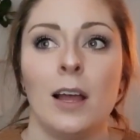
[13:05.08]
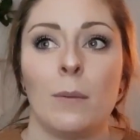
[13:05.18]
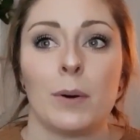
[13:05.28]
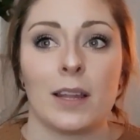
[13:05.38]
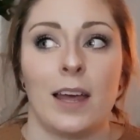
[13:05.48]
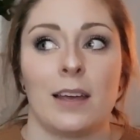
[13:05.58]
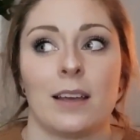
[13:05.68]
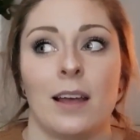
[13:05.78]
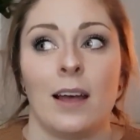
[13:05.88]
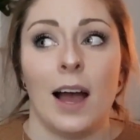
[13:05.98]
But
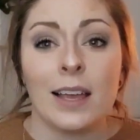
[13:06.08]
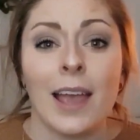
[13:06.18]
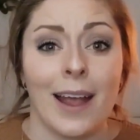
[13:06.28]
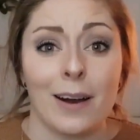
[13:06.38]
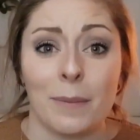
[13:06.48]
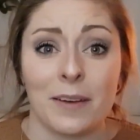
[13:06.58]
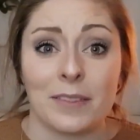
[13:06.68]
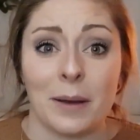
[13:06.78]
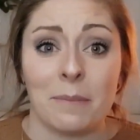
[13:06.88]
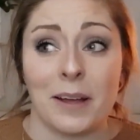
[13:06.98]
like I care about
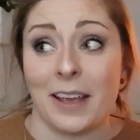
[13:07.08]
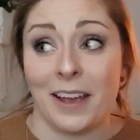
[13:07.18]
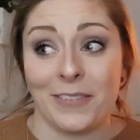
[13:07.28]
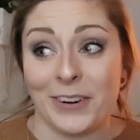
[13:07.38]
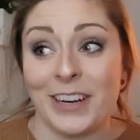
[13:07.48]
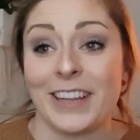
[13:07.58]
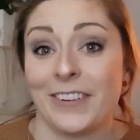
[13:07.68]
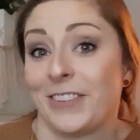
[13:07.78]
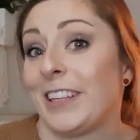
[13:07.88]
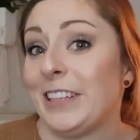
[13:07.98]
them. Like I really,
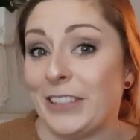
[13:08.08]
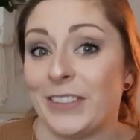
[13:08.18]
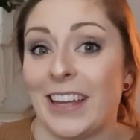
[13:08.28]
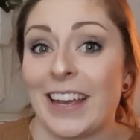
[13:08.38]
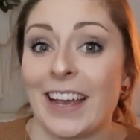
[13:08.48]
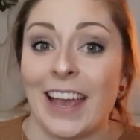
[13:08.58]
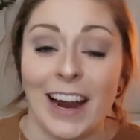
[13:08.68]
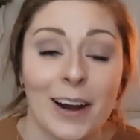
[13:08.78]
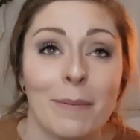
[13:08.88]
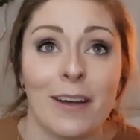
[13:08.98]
really do. Like I
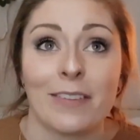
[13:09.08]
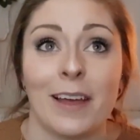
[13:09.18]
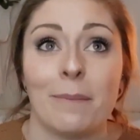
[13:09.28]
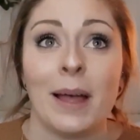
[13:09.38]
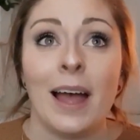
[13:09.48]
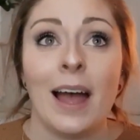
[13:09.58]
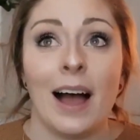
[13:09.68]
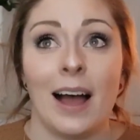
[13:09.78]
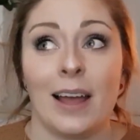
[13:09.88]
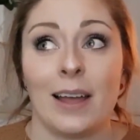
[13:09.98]
care about them.
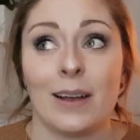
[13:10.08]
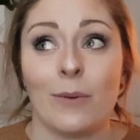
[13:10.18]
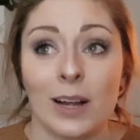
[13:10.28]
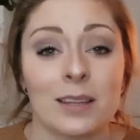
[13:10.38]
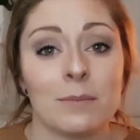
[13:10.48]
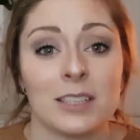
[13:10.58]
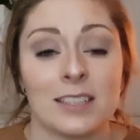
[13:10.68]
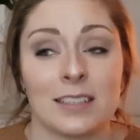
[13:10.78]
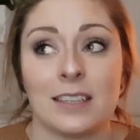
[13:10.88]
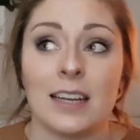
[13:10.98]
I want them to
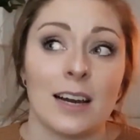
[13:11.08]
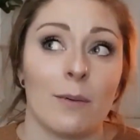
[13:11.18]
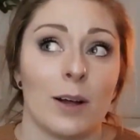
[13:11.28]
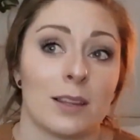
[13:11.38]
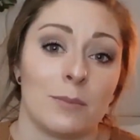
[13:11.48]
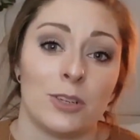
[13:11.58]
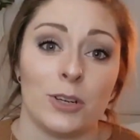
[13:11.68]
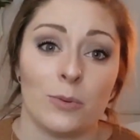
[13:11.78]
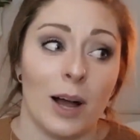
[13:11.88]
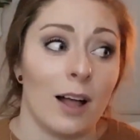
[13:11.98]
succeed. I want them to
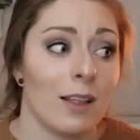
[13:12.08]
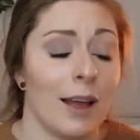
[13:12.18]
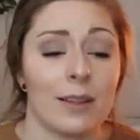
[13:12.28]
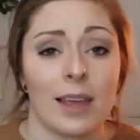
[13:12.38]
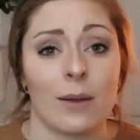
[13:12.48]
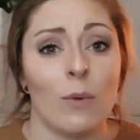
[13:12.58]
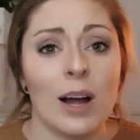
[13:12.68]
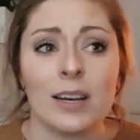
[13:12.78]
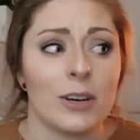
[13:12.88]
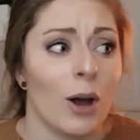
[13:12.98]
do well. I like
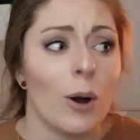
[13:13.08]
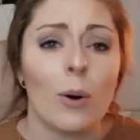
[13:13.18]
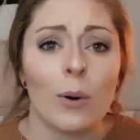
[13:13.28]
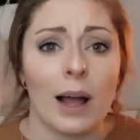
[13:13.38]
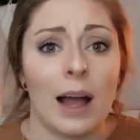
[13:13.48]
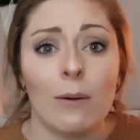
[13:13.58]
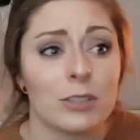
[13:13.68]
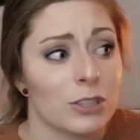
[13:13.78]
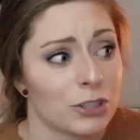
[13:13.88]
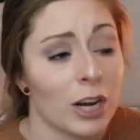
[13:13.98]
want to know, how was
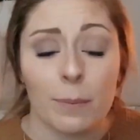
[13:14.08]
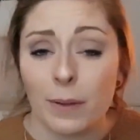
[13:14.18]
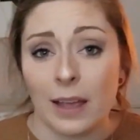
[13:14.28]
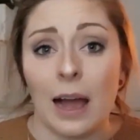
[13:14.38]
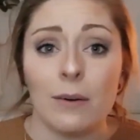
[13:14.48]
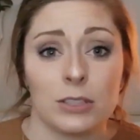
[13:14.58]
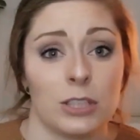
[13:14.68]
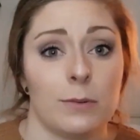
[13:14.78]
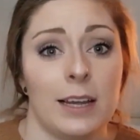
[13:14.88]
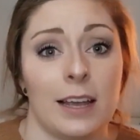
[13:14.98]
your trip? Like how was your
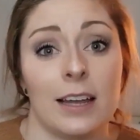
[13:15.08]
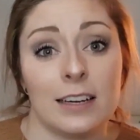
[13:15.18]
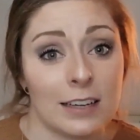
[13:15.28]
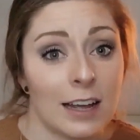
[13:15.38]
weekend?